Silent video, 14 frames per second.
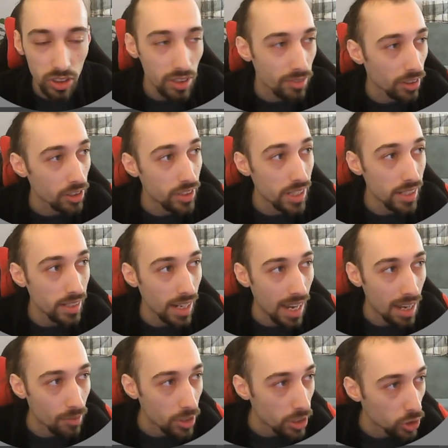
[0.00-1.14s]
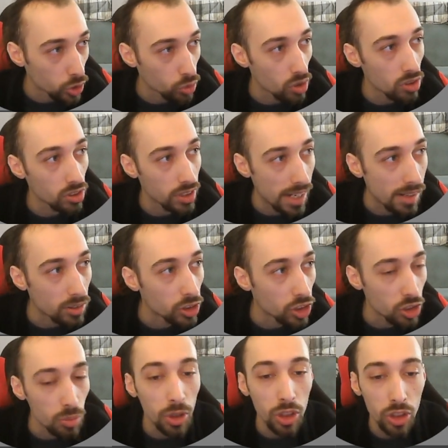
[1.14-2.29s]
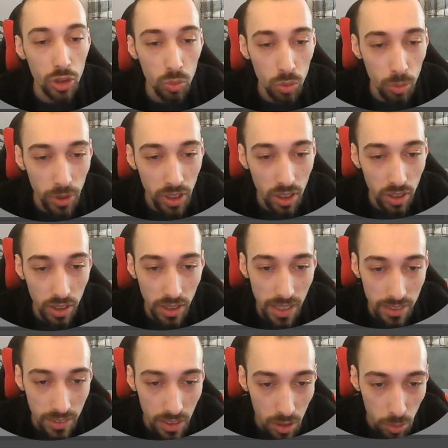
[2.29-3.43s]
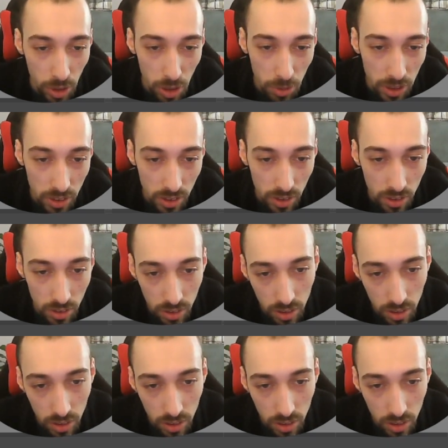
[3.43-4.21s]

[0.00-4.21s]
if I didn't have it shrunk down so much, would be less than a millimeter.